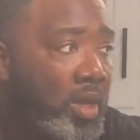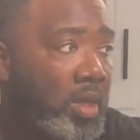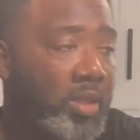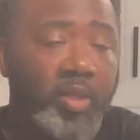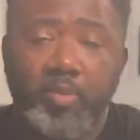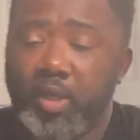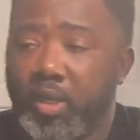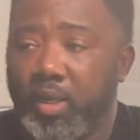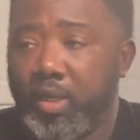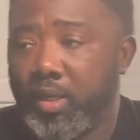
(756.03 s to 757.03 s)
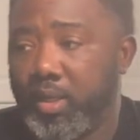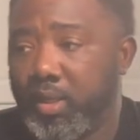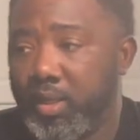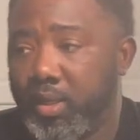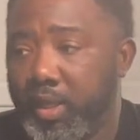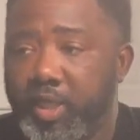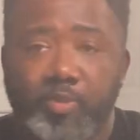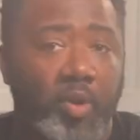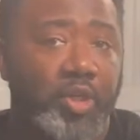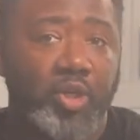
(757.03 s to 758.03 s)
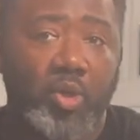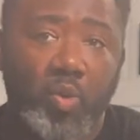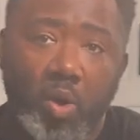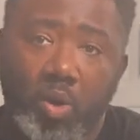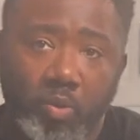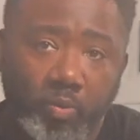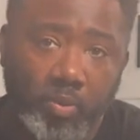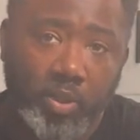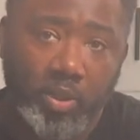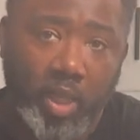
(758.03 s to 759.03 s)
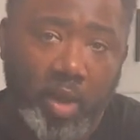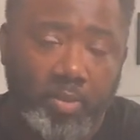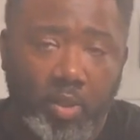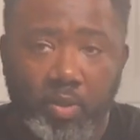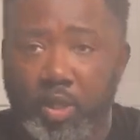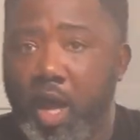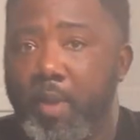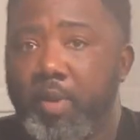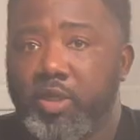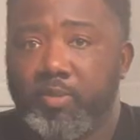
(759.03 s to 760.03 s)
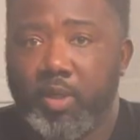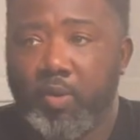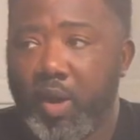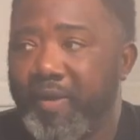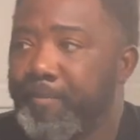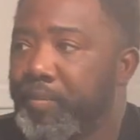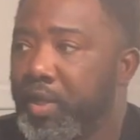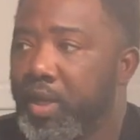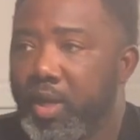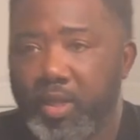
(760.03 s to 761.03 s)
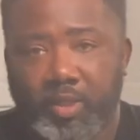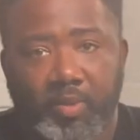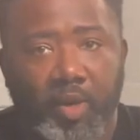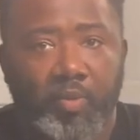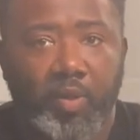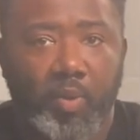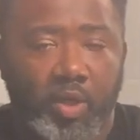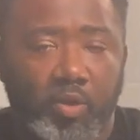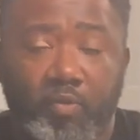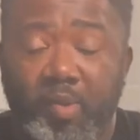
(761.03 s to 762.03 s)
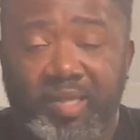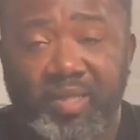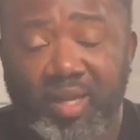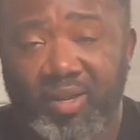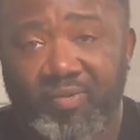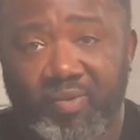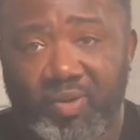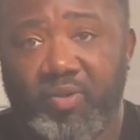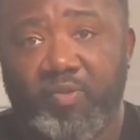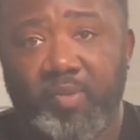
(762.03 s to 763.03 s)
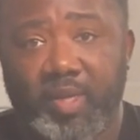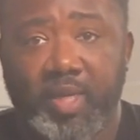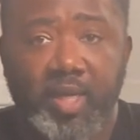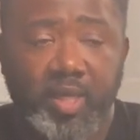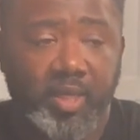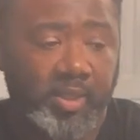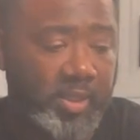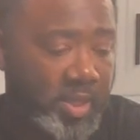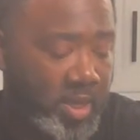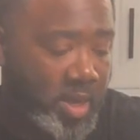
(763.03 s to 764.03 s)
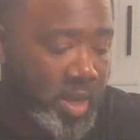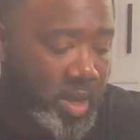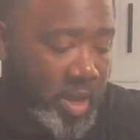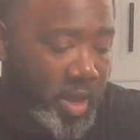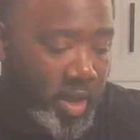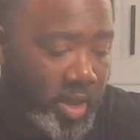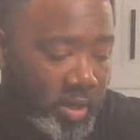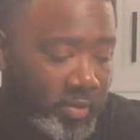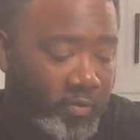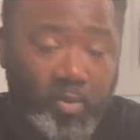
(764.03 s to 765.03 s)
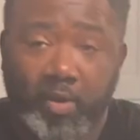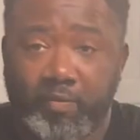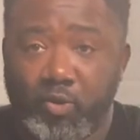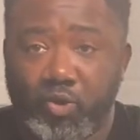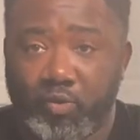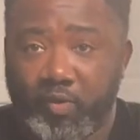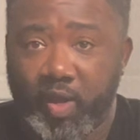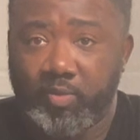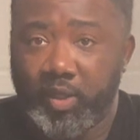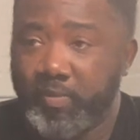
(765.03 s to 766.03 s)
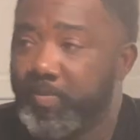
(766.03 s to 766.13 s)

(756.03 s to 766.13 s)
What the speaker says: Leave me a inspirational quote down below in the comments. Would be great. Something I really want to do for myself, want to do for my kids, and for my future family.